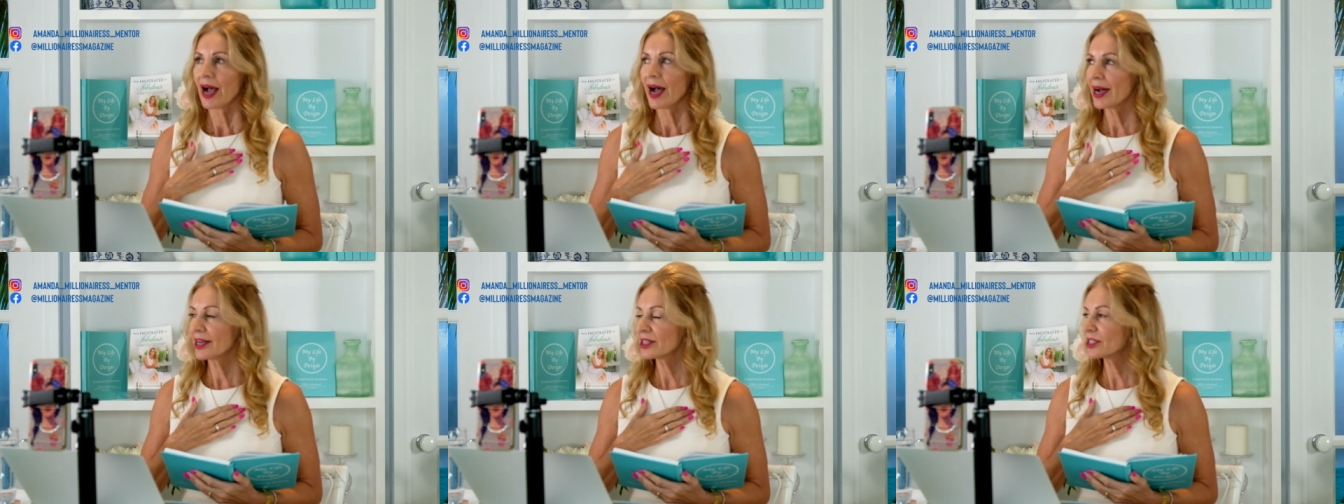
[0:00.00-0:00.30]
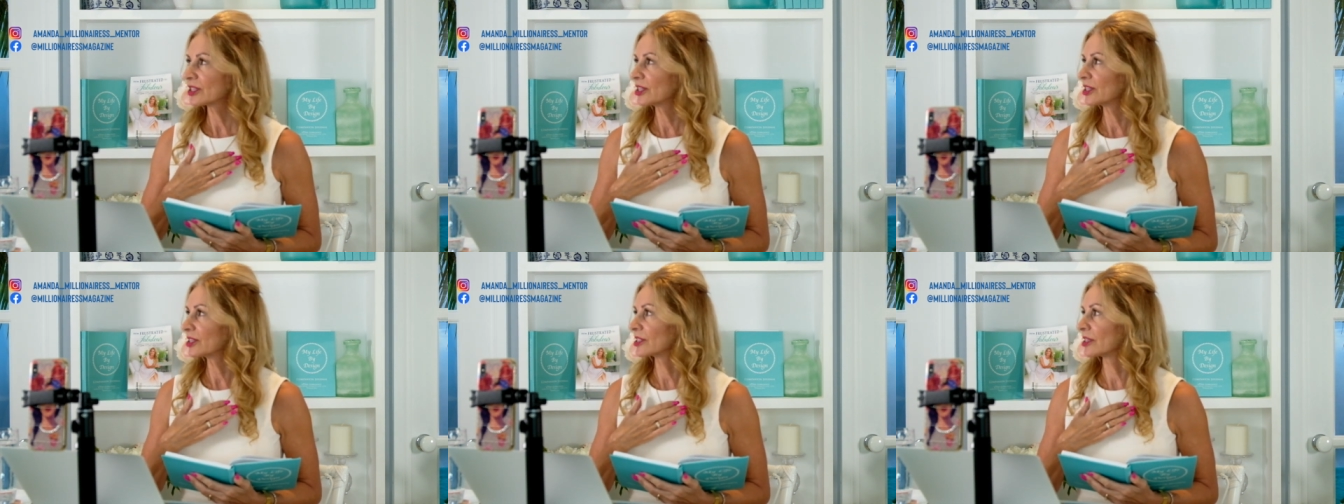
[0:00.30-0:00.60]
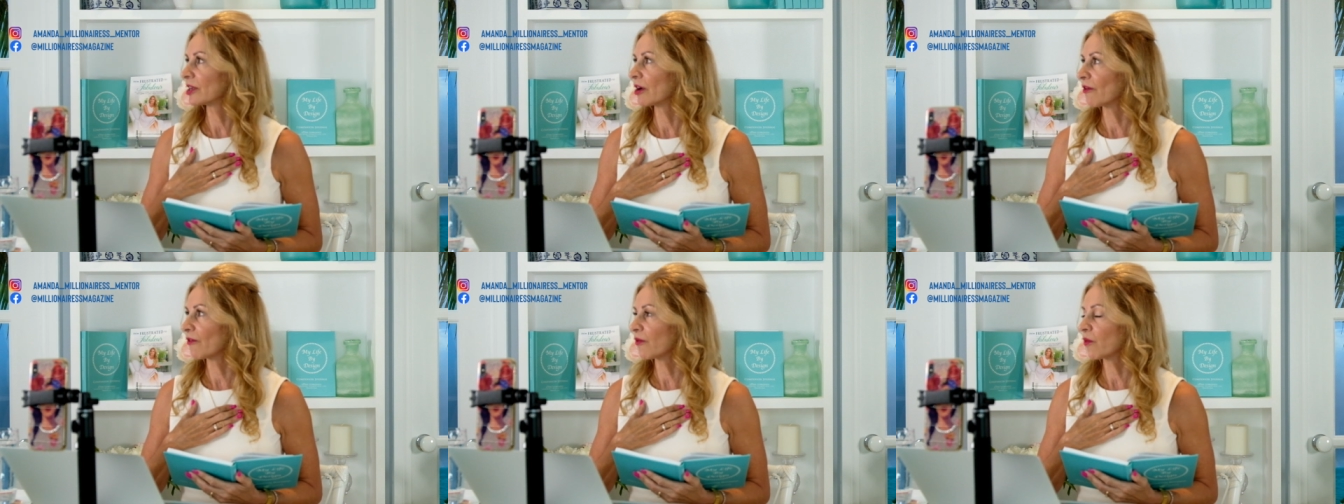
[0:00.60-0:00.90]
Ask
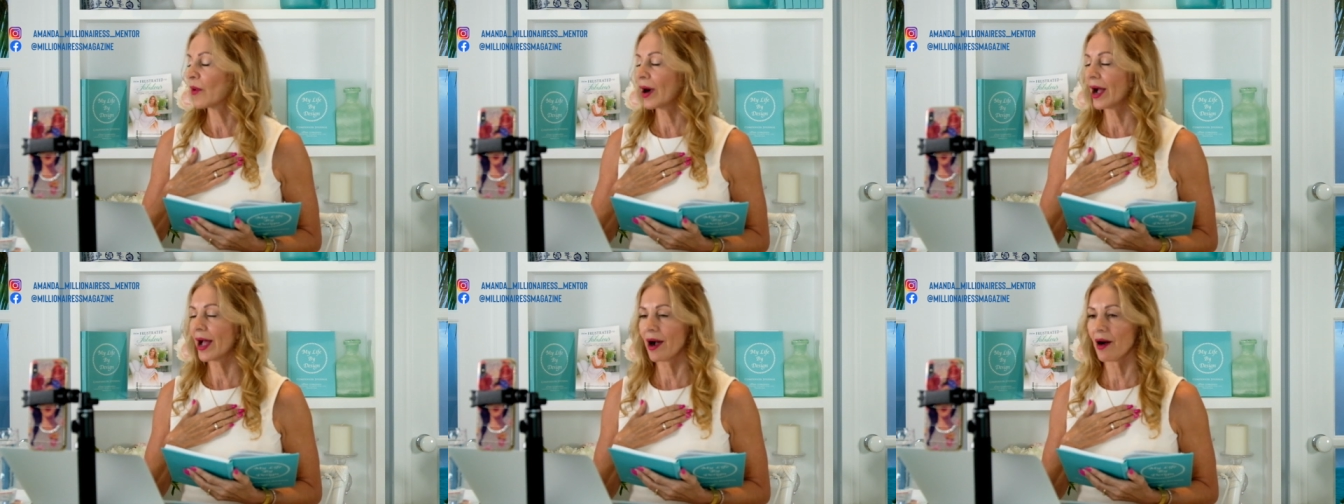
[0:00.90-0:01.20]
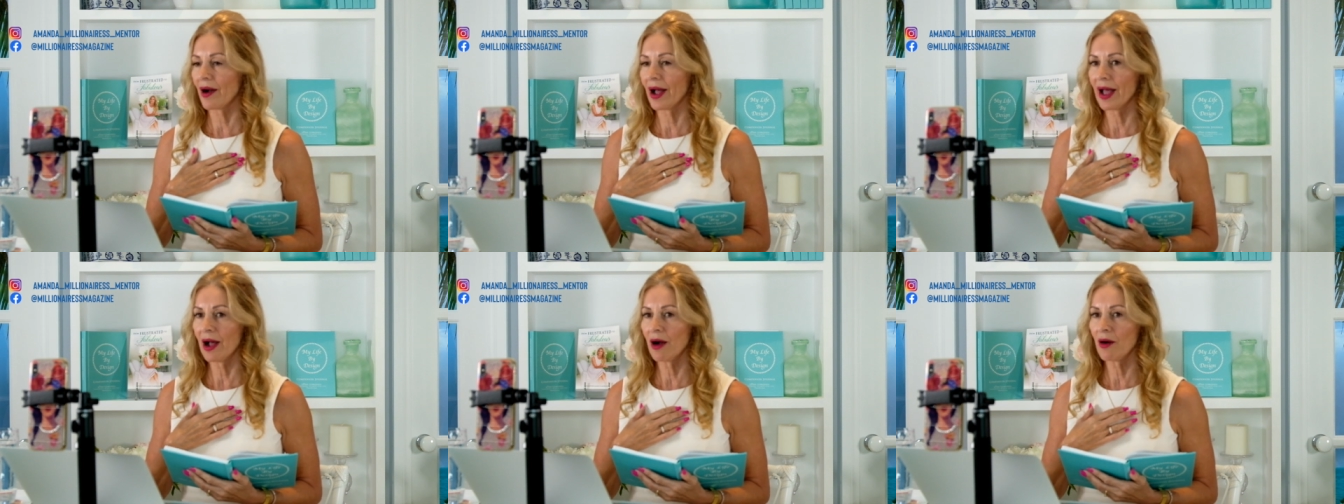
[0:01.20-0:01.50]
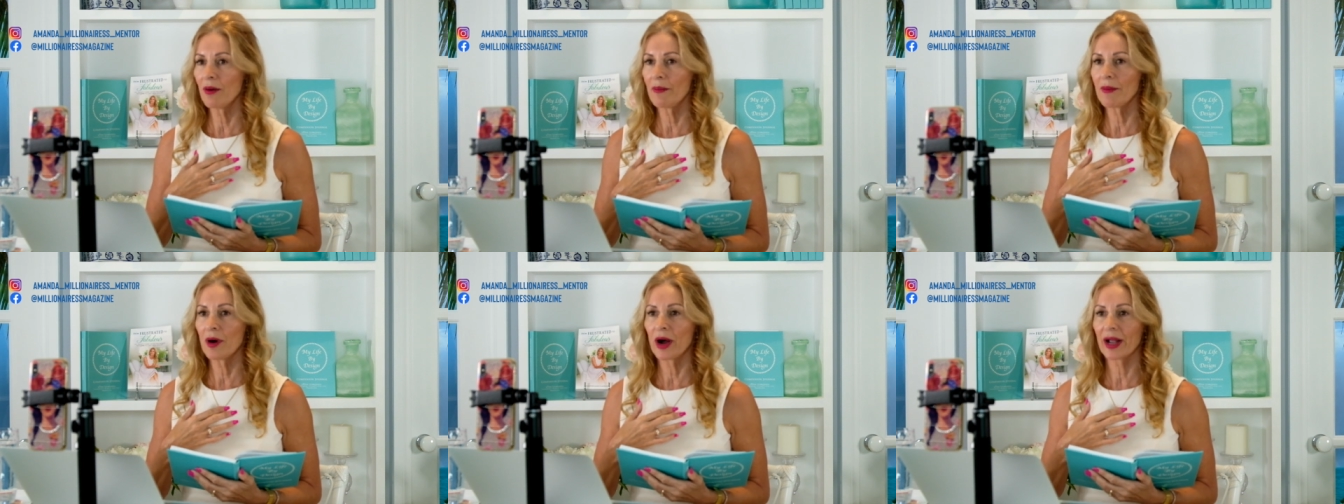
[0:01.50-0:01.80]
yourself, wow,
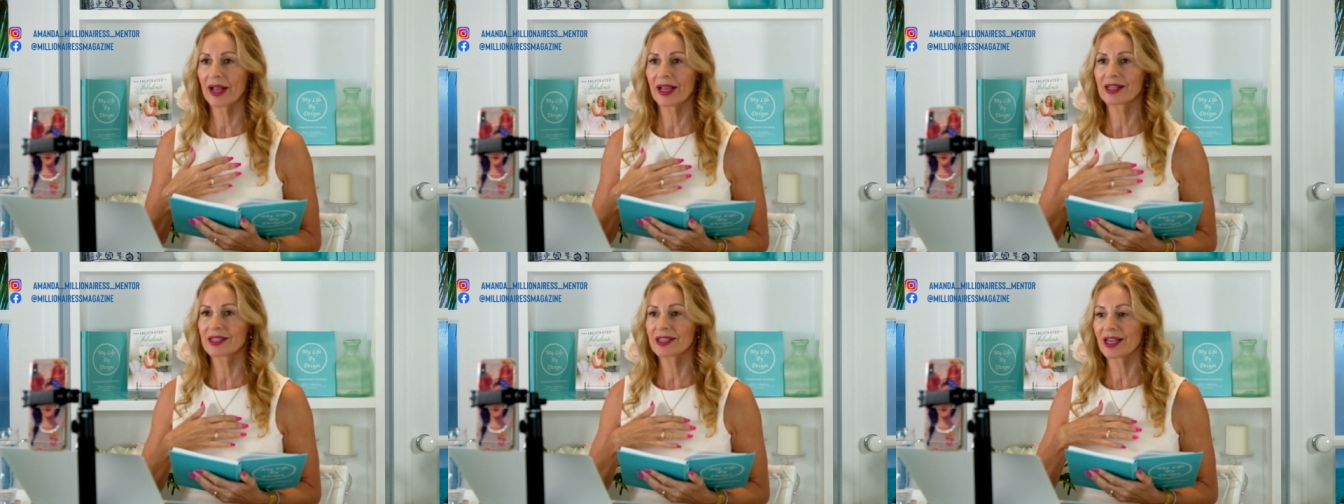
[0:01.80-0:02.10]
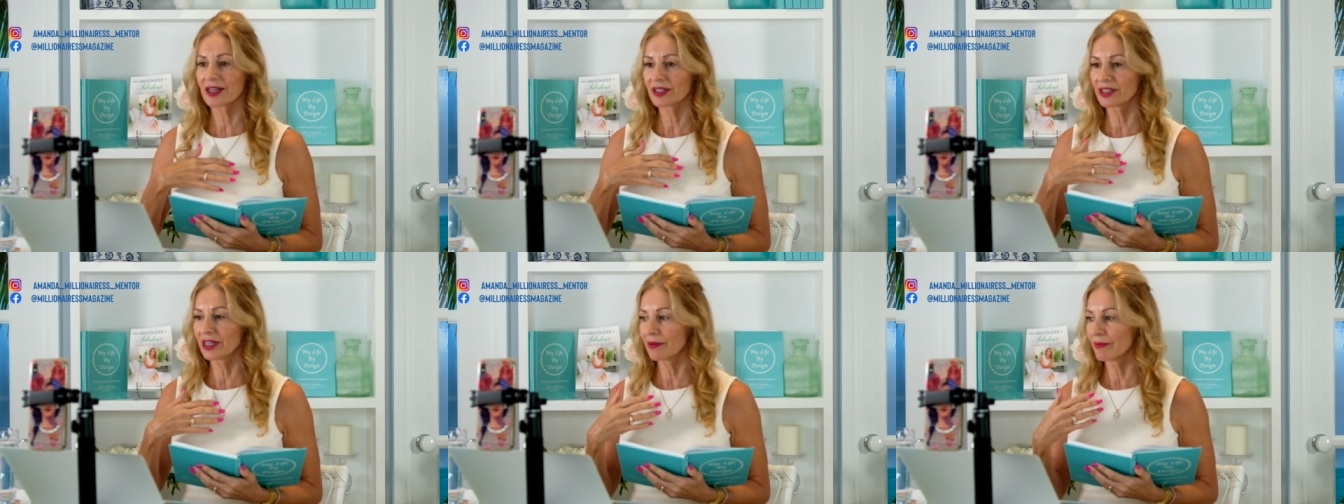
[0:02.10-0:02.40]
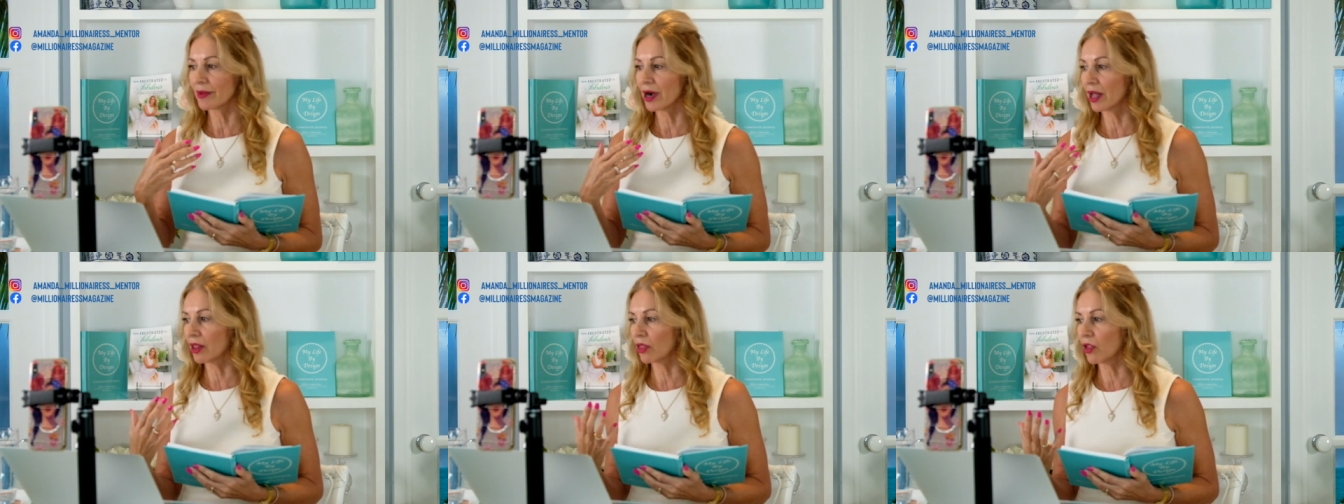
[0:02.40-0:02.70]
how am I conducting
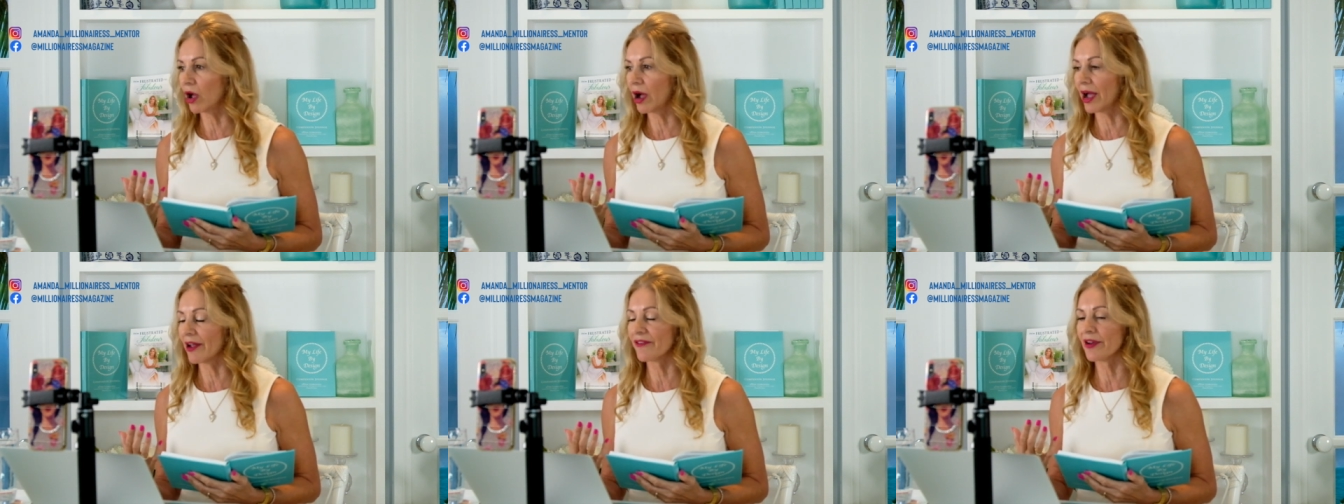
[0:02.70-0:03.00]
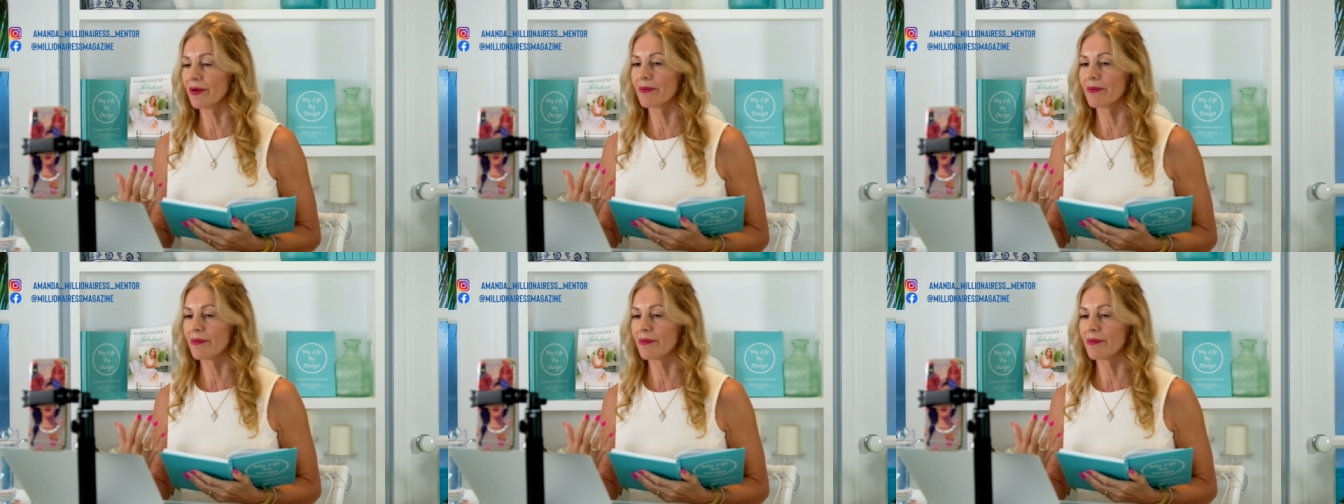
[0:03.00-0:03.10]
my life?